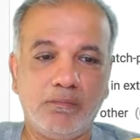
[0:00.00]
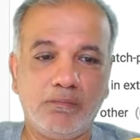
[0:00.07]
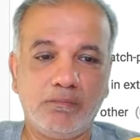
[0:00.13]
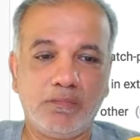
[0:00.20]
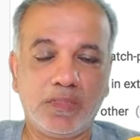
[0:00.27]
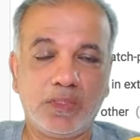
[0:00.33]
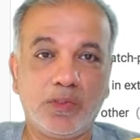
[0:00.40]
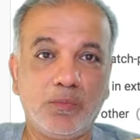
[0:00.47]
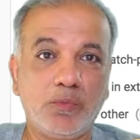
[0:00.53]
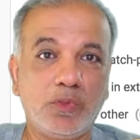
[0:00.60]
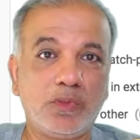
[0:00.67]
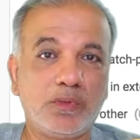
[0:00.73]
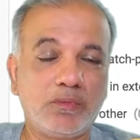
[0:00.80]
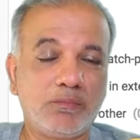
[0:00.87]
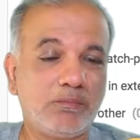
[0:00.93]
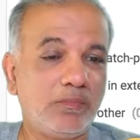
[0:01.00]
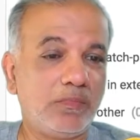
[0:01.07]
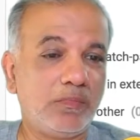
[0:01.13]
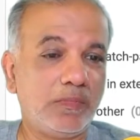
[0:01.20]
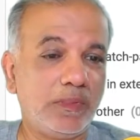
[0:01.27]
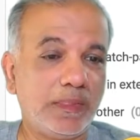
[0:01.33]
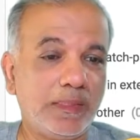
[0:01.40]
is almost
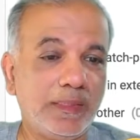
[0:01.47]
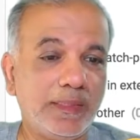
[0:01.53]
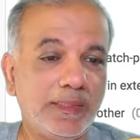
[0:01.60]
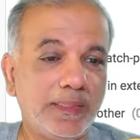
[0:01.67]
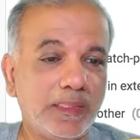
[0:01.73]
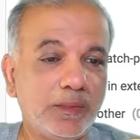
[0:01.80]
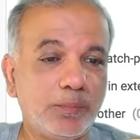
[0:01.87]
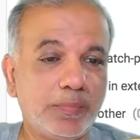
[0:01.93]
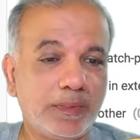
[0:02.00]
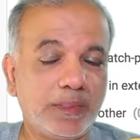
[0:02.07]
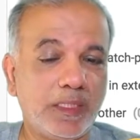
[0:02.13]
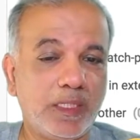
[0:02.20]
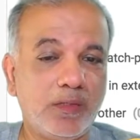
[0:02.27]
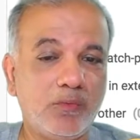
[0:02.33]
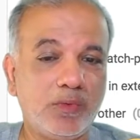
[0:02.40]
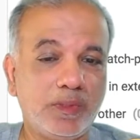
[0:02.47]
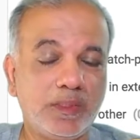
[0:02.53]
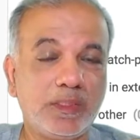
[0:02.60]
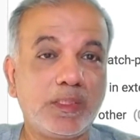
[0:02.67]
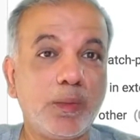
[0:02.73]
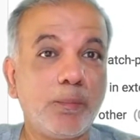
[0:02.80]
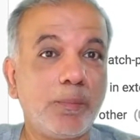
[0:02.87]
66%, which
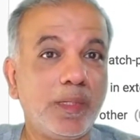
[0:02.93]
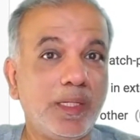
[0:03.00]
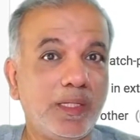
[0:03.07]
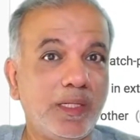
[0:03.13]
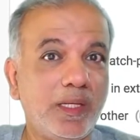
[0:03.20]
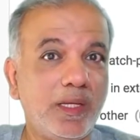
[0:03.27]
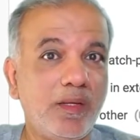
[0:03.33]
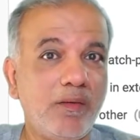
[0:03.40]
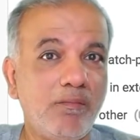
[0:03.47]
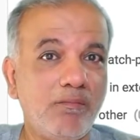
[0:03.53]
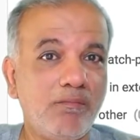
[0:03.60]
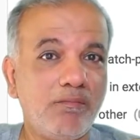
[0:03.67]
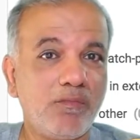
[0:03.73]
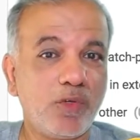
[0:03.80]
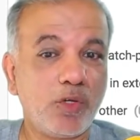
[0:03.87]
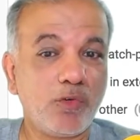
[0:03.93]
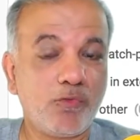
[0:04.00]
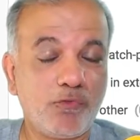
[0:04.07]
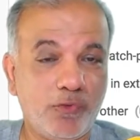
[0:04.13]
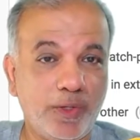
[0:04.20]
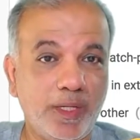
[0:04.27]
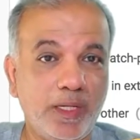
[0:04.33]
is completely
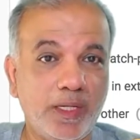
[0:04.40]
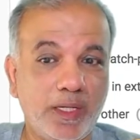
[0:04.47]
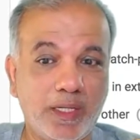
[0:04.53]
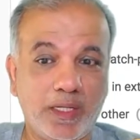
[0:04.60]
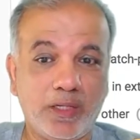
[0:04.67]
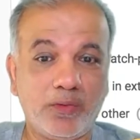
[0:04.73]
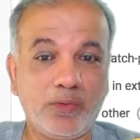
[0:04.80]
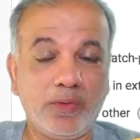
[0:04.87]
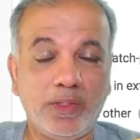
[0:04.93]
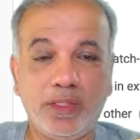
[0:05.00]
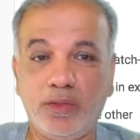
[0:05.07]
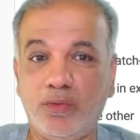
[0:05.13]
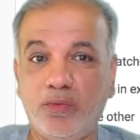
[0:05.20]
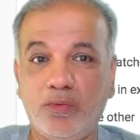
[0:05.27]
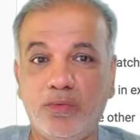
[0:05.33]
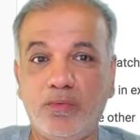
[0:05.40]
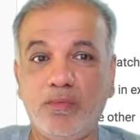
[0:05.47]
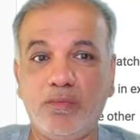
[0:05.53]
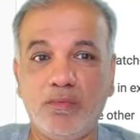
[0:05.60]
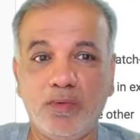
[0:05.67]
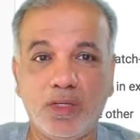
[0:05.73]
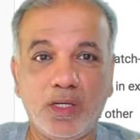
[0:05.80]
free. And I don't need to
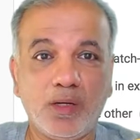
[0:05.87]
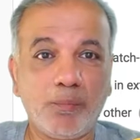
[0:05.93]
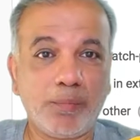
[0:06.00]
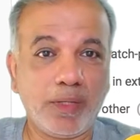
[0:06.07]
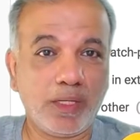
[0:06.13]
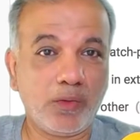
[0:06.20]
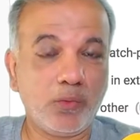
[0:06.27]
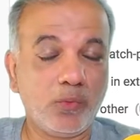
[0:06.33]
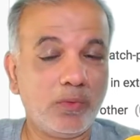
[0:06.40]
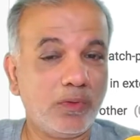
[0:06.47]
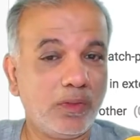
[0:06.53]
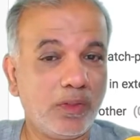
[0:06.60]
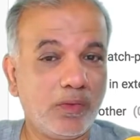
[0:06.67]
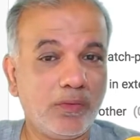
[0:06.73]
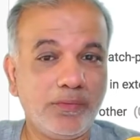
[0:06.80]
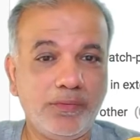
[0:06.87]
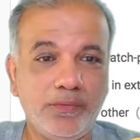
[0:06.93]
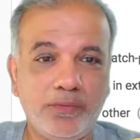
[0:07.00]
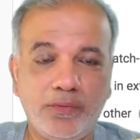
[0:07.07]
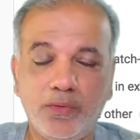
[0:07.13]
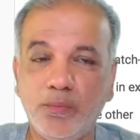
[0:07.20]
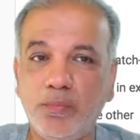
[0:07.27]
pay Google or
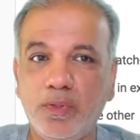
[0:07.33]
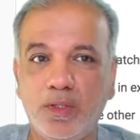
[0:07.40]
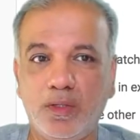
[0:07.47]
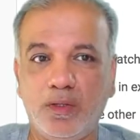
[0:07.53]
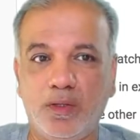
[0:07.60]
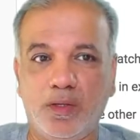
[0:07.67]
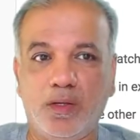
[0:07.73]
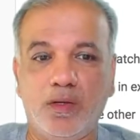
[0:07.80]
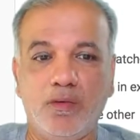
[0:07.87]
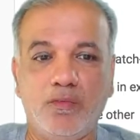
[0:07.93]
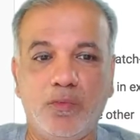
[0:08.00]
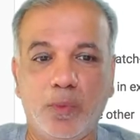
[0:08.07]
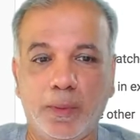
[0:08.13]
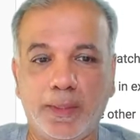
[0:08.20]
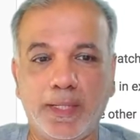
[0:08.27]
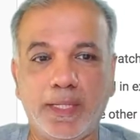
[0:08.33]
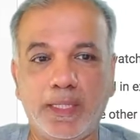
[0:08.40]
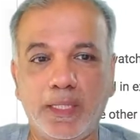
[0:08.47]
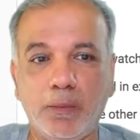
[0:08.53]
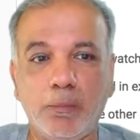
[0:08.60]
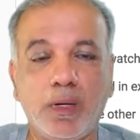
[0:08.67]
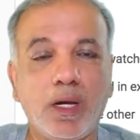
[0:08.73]
YouTube for
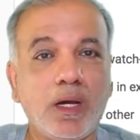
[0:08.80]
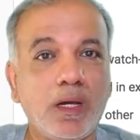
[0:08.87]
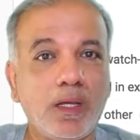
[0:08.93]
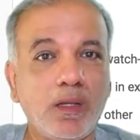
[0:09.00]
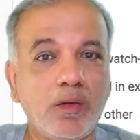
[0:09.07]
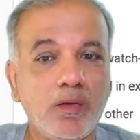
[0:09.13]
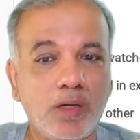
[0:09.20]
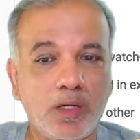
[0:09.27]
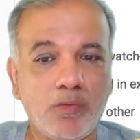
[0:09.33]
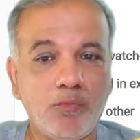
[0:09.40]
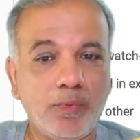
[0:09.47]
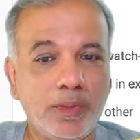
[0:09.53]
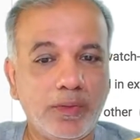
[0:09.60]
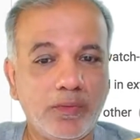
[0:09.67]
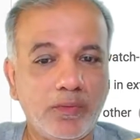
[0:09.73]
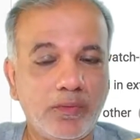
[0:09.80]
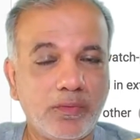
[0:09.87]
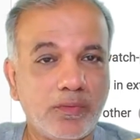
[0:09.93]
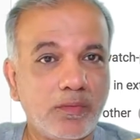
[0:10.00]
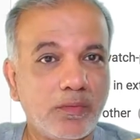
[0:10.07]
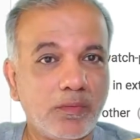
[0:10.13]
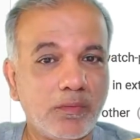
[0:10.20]
getting my
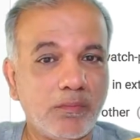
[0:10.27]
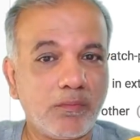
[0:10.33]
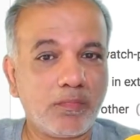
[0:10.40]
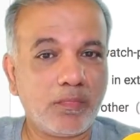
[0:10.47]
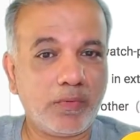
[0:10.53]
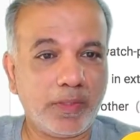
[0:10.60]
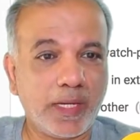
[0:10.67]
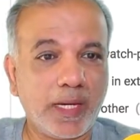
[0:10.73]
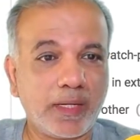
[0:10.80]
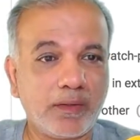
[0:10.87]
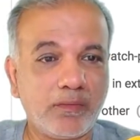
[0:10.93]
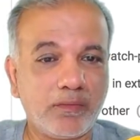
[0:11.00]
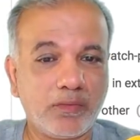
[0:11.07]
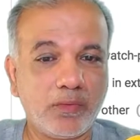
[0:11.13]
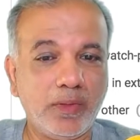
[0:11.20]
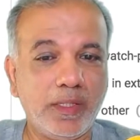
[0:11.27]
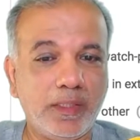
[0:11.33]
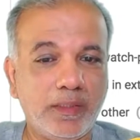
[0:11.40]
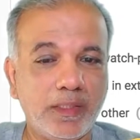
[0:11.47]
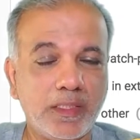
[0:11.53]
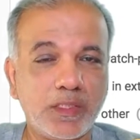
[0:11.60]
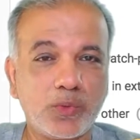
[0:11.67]
videos ranked. So it
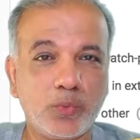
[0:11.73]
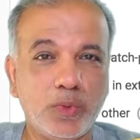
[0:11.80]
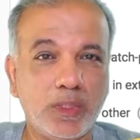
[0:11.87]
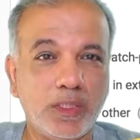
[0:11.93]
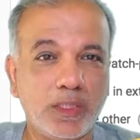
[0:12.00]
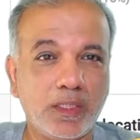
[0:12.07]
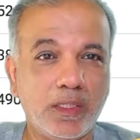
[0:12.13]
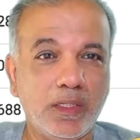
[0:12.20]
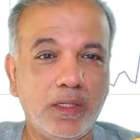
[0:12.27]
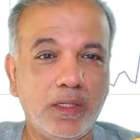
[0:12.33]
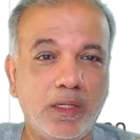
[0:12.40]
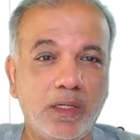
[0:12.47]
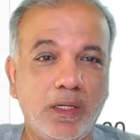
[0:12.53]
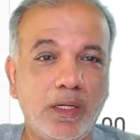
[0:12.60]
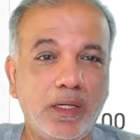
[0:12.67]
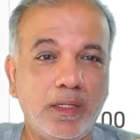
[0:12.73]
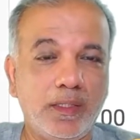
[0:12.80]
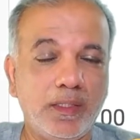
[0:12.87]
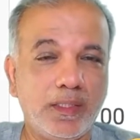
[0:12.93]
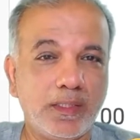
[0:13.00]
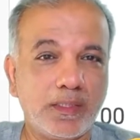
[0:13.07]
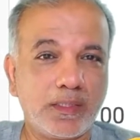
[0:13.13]
does work. It
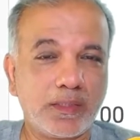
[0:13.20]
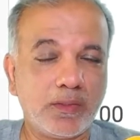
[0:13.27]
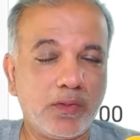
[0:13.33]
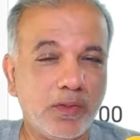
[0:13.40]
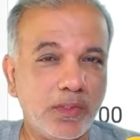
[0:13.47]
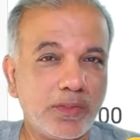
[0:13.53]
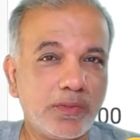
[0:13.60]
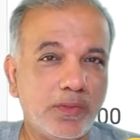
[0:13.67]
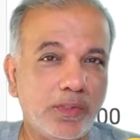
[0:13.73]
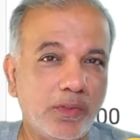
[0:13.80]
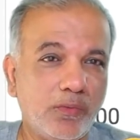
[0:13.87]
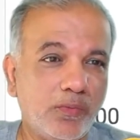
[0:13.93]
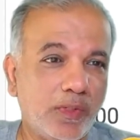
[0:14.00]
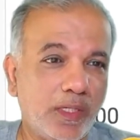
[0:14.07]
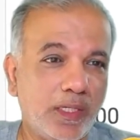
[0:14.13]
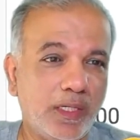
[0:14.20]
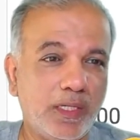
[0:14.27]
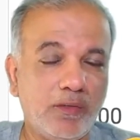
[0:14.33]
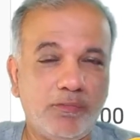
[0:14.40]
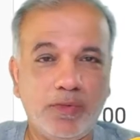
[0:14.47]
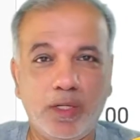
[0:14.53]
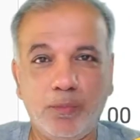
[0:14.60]
does also require
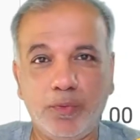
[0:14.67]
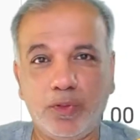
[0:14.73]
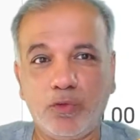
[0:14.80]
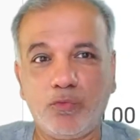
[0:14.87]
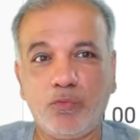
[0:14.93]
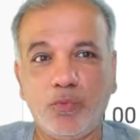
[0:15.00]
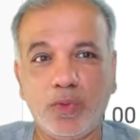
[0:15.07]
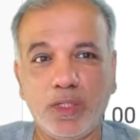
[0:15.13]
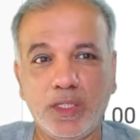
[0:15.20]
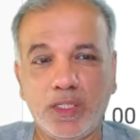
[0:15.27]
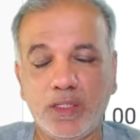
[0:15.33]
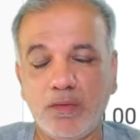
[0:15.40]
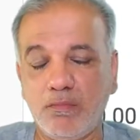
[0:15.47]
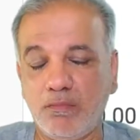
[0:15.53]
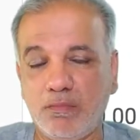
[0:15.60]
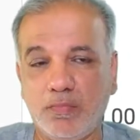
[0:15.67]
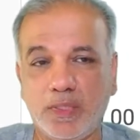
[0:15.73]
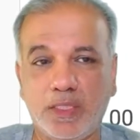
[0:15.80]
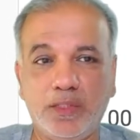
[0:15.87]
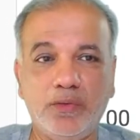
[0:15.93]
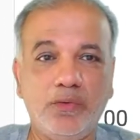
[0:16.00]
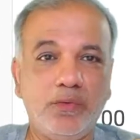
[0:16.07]
a fair bit of work,
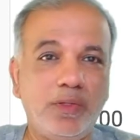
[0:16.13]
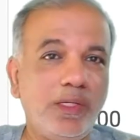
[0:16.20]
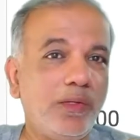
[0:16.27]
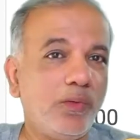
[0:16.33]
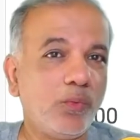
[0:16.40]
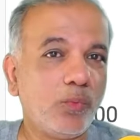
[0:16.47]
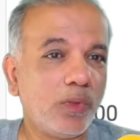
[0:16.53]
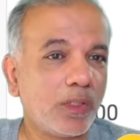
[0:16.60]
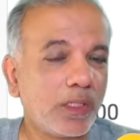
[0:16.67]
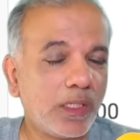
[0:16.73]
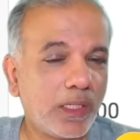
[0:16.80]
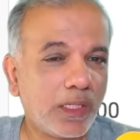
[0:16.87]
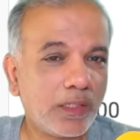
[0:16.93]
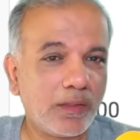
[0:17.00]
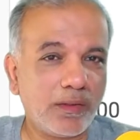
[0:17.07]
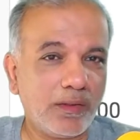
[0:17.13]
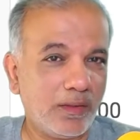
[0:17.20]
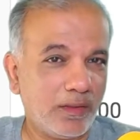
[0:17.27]
but you need to work hard